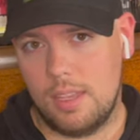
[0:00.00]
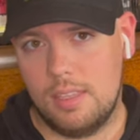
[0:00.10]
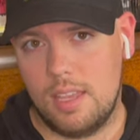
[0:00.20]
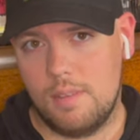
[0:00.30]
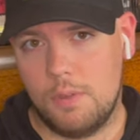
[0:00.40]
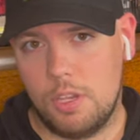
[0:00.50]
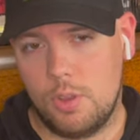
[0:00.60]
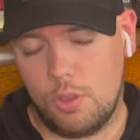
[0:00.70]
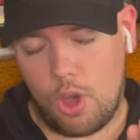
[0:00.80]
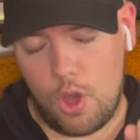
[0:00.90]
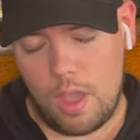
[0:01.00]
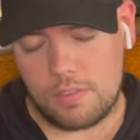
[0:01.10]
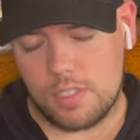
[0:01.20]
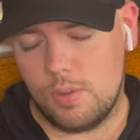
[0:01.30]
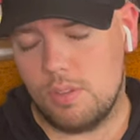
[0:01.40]
in that video, and all you had
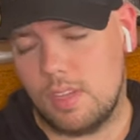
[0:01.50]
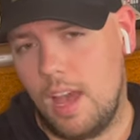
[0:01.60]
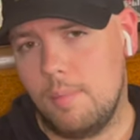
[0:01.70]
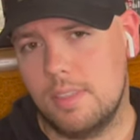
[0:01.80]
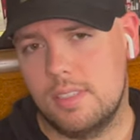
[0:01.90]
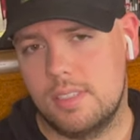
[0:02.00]
to do was comment.